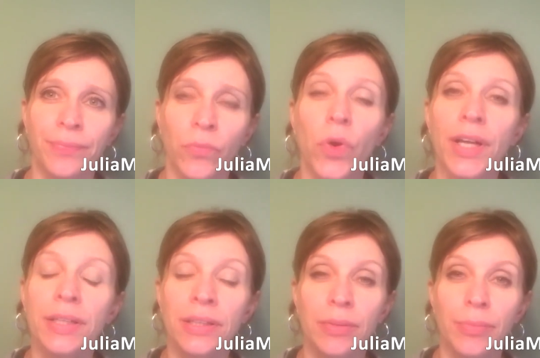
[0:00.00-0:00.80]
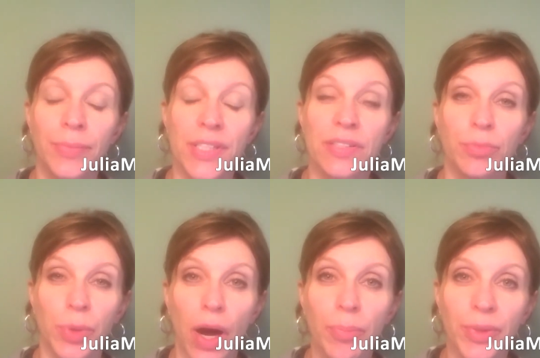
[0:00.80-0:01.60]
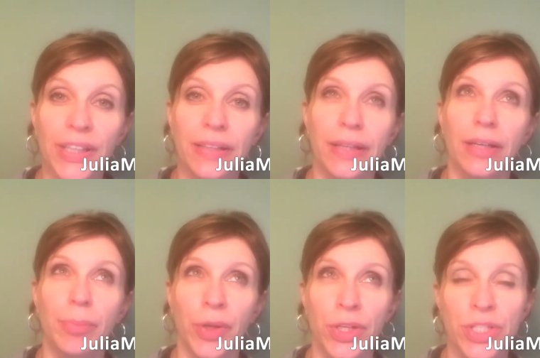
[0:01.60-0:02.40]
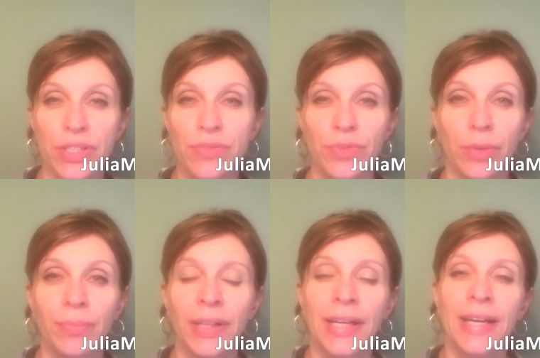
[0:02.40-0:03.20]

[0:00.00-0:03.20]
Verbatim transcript: one piece of property that I purchased from